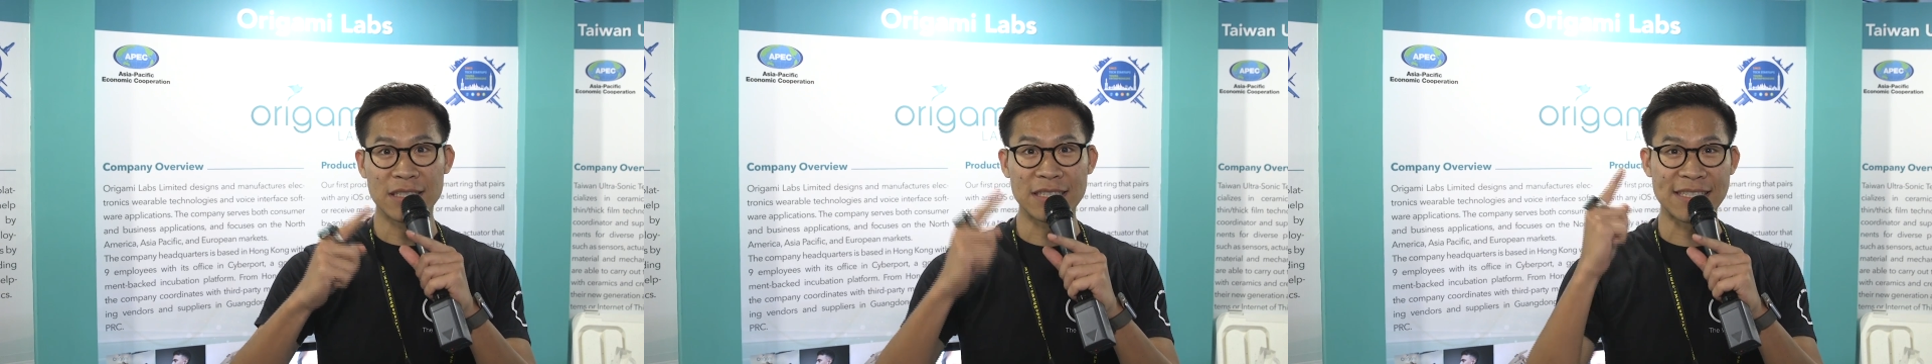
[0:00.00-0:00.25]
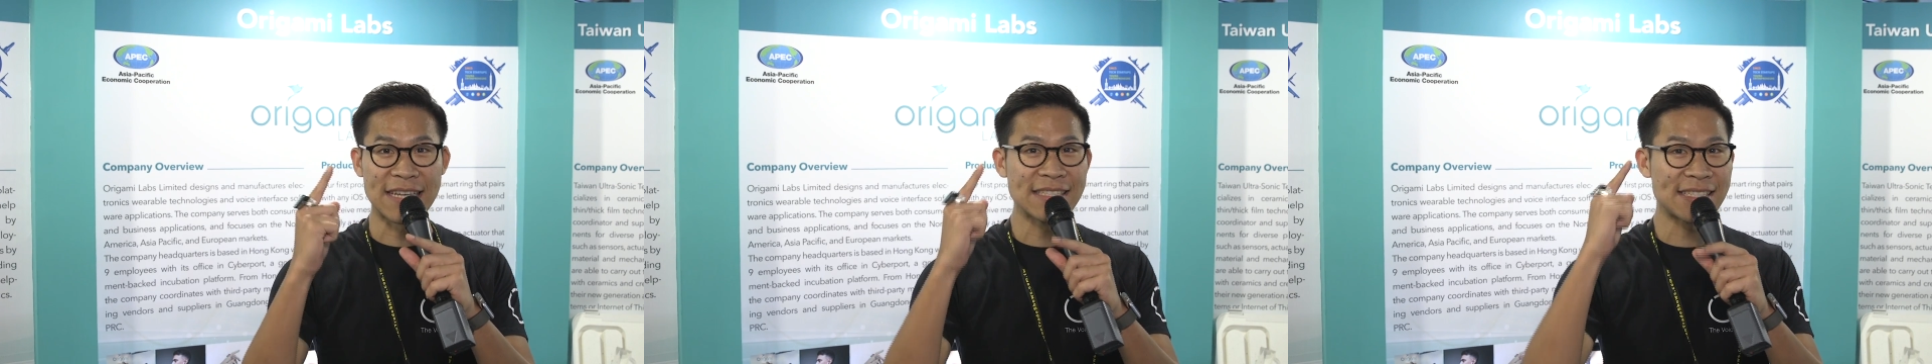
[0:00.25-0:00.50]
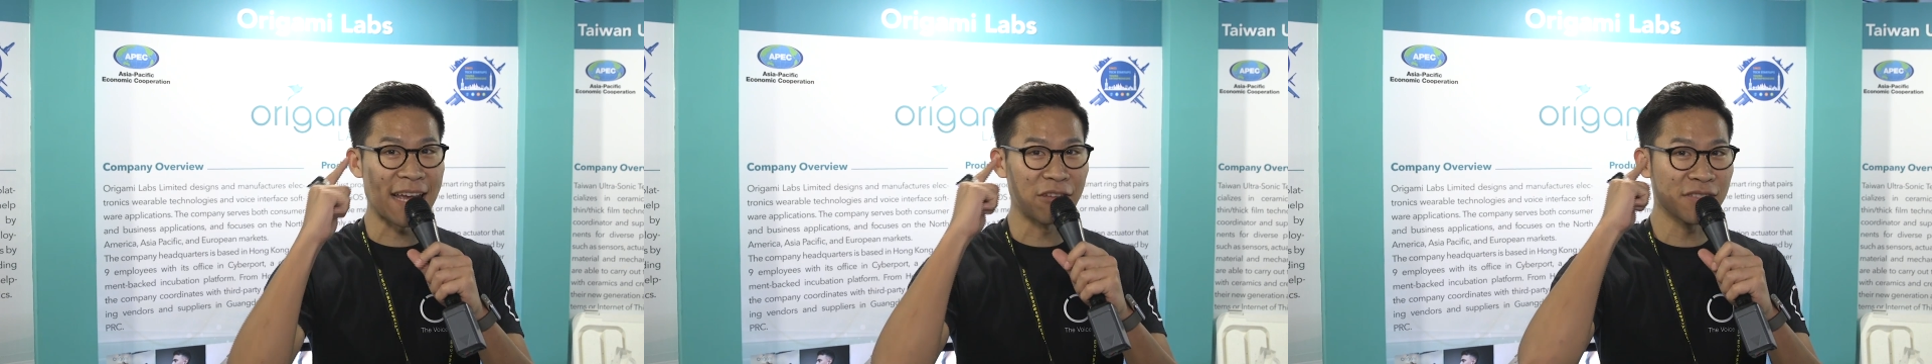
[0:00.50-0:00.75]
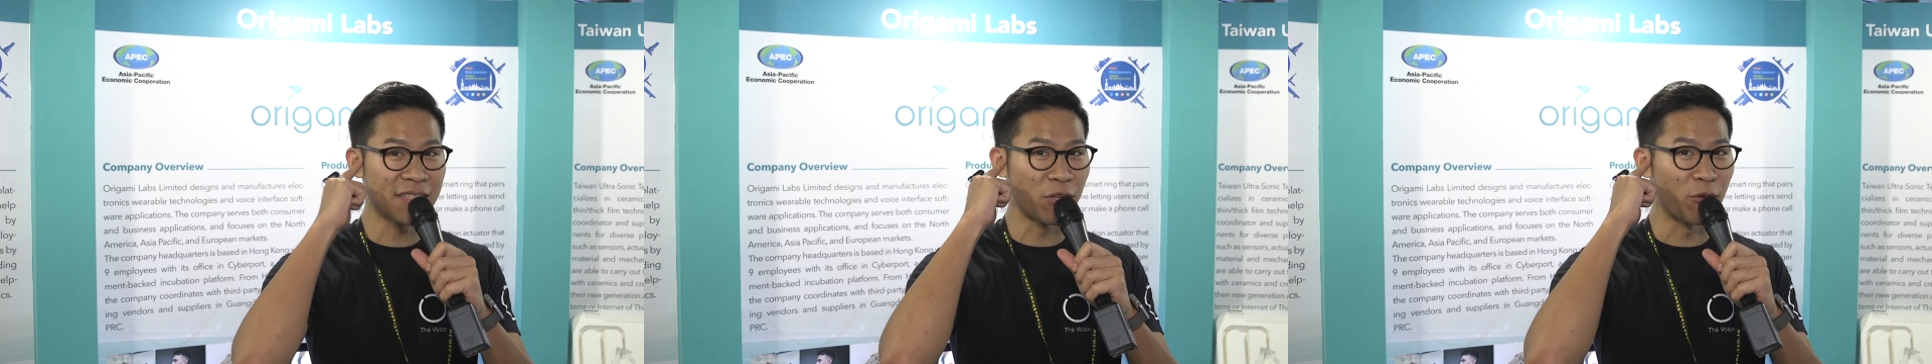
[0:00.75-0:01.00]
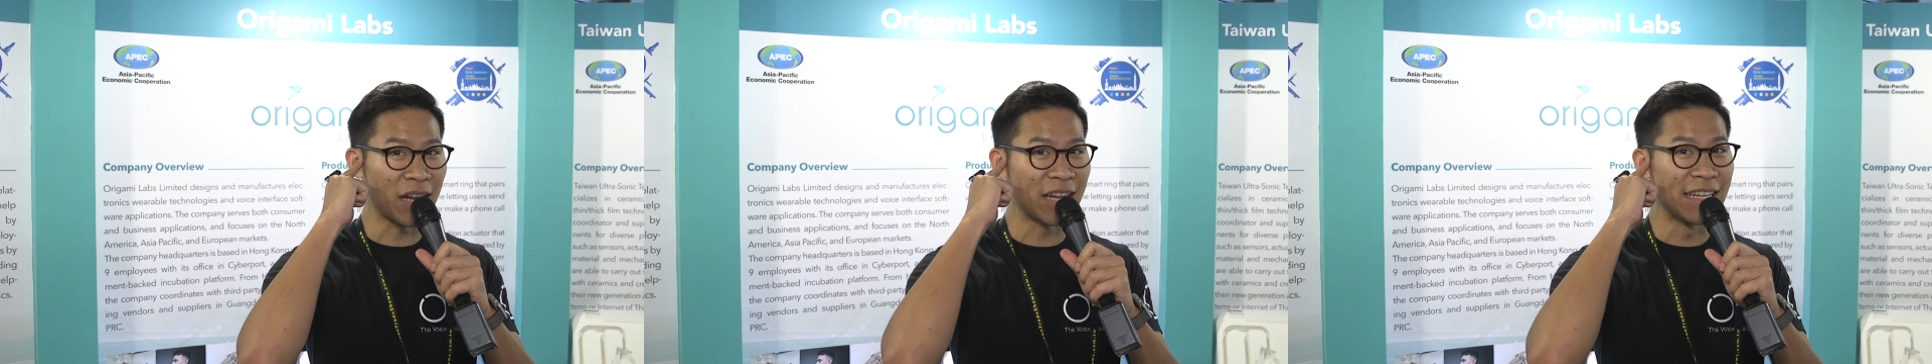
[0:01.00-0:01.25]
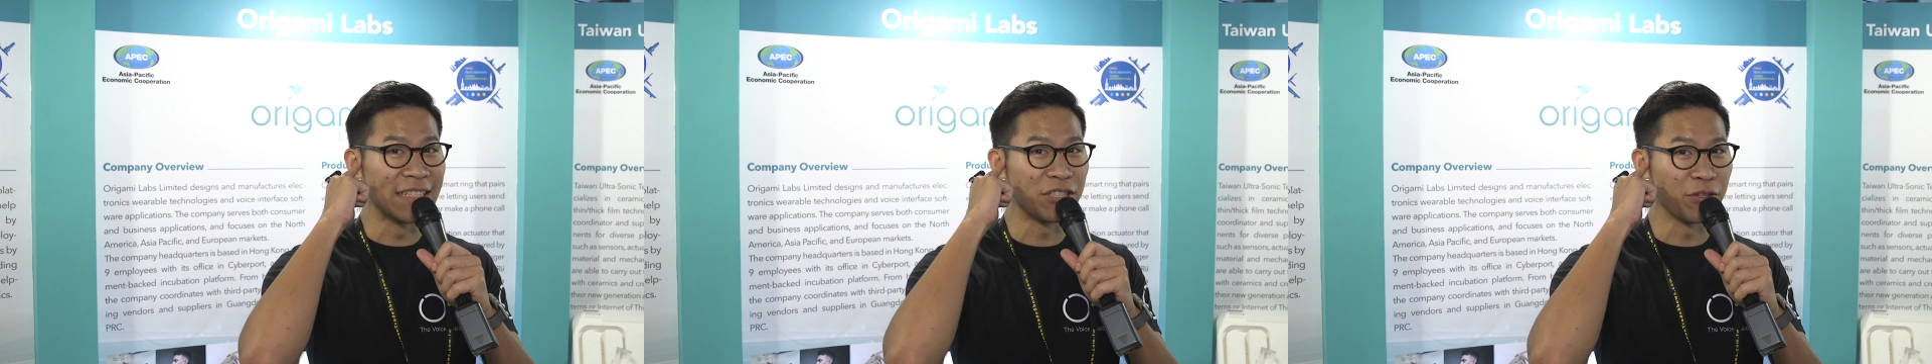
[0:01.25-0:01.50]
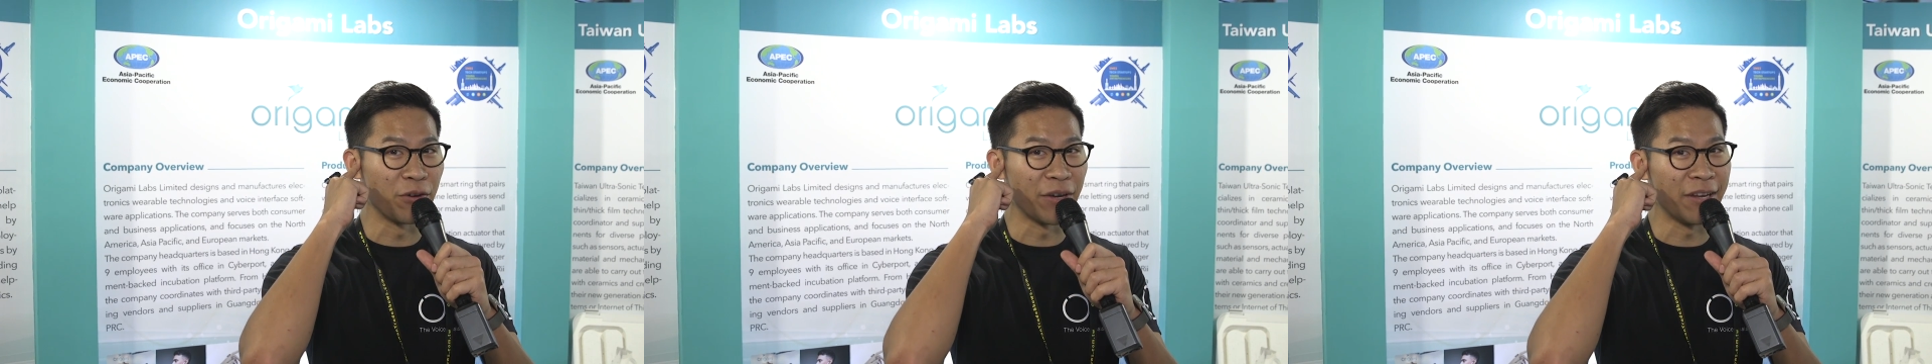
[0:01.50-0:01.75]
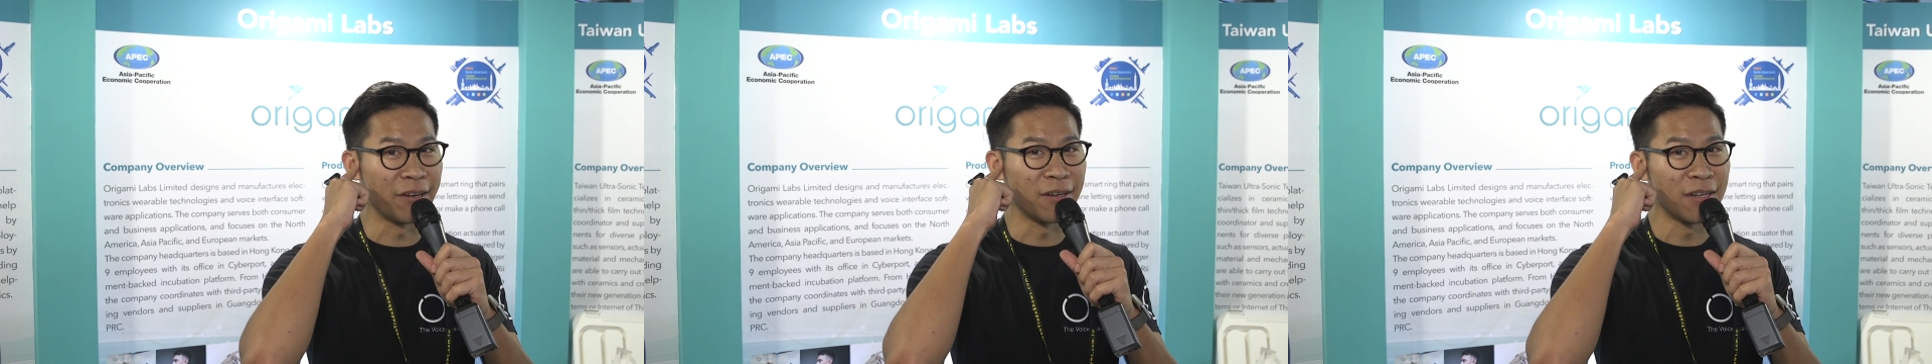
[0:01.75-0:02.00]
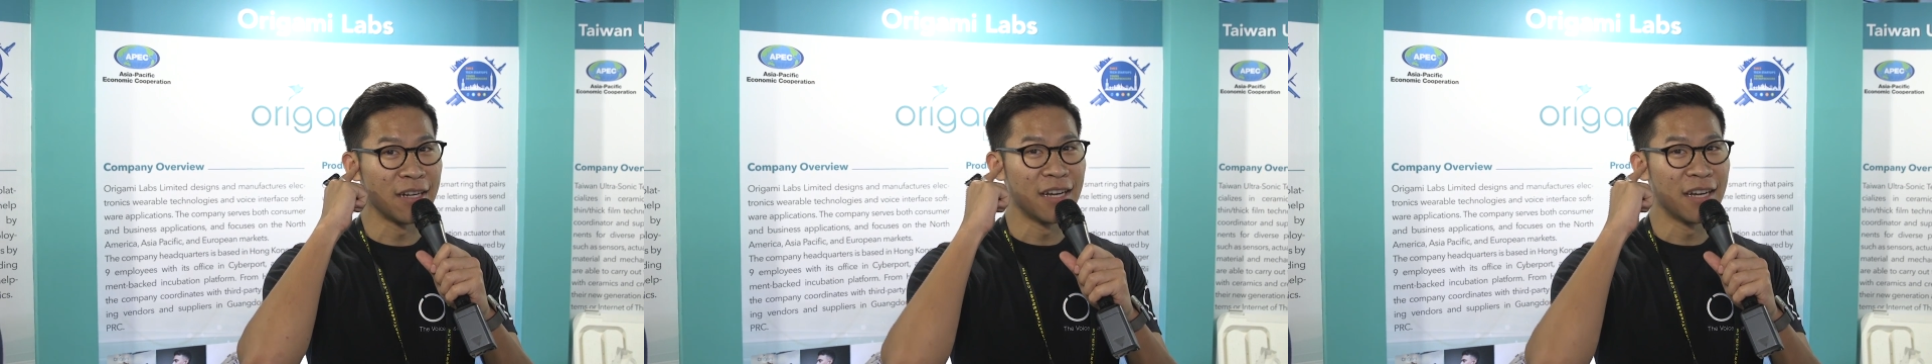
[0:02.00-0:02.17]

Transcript: to send sounds directly into your ear.